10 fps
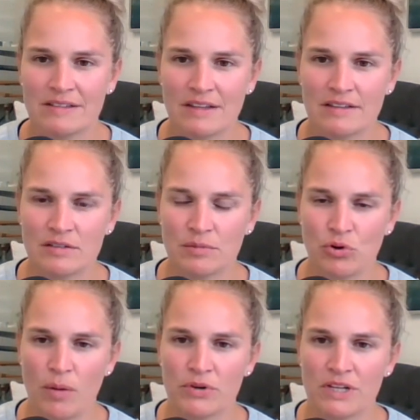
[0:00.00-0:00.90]
access
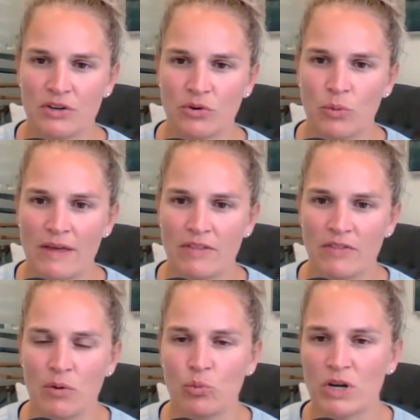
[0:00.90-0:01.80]
to property in a way
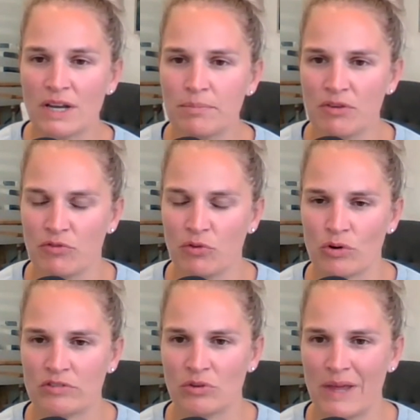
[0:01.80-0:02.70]
that they wouldn't
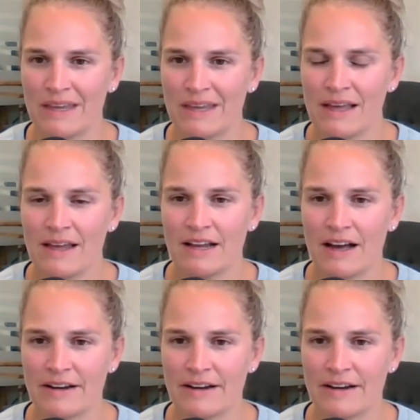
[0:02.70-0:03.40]
before. So like, it